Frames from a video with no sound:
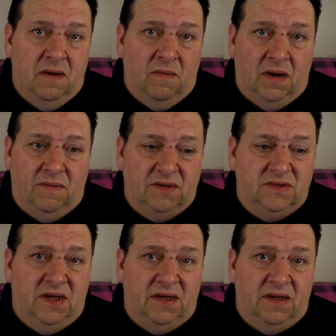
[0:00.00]
Wherever
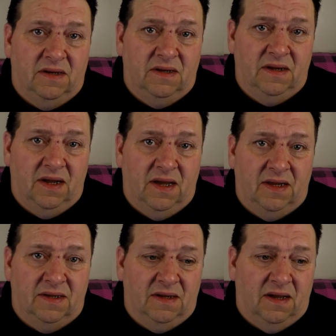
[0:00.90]
is needed.
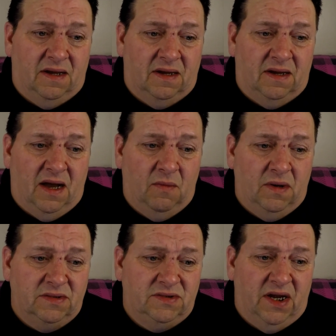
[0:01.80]
And I
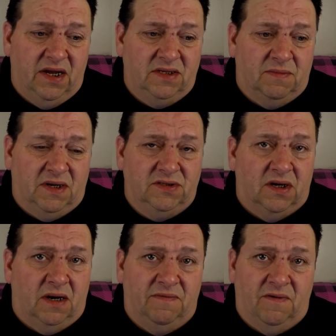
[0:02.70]
wouldn't change my
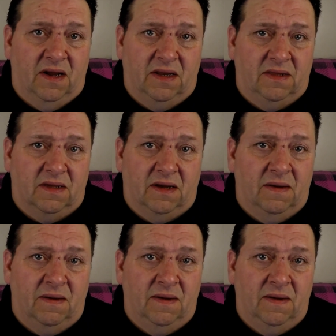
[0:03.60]
job for anything.